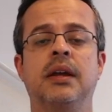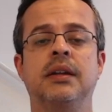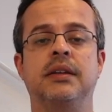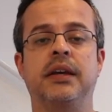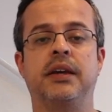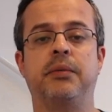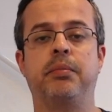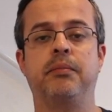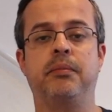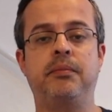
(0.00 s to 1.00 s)
the
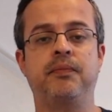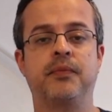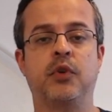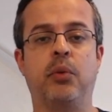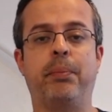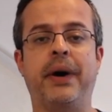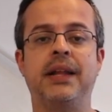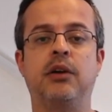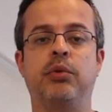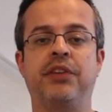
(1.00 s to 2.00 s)

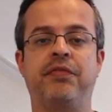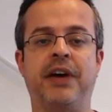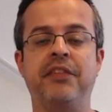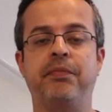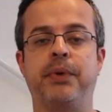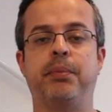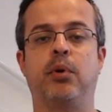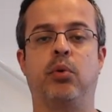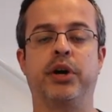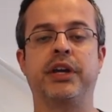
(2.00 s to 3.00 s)
compiler with 5
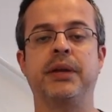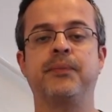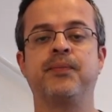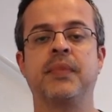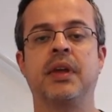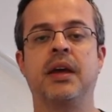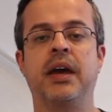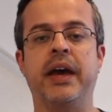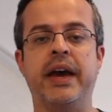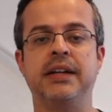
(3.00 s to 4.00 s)
people working
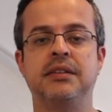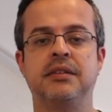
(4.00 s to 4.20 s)
had